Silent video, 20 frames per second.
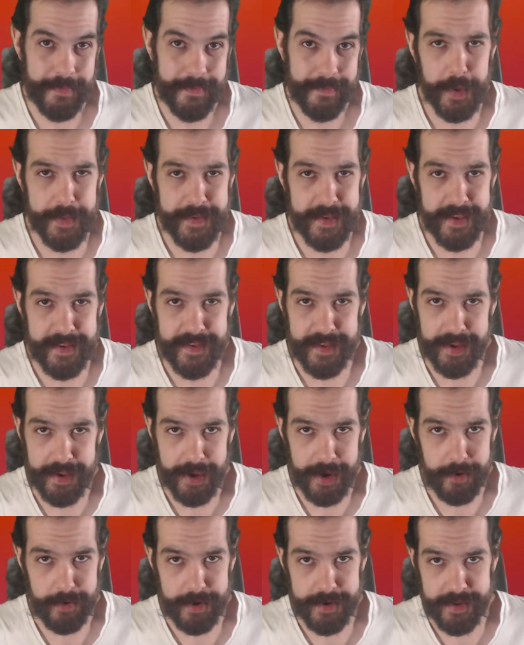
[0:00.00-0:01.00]
So what is
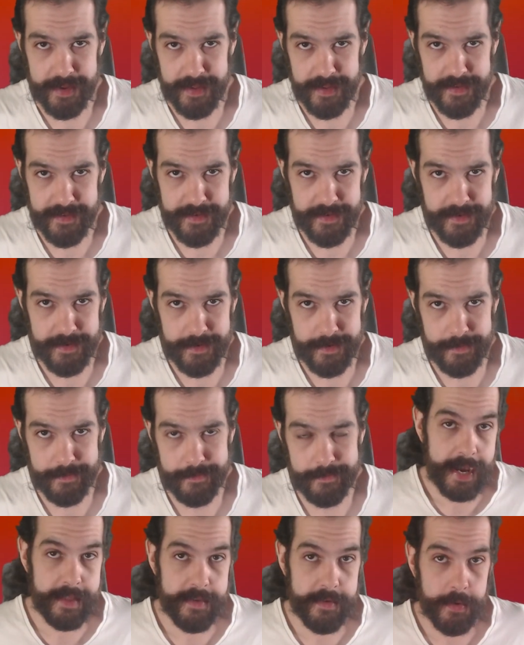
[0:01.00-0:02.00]
inheritance?
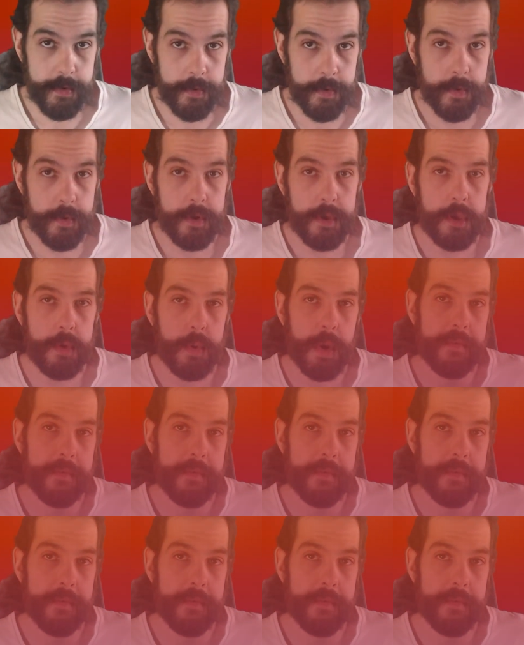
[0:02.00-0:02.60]
At its core,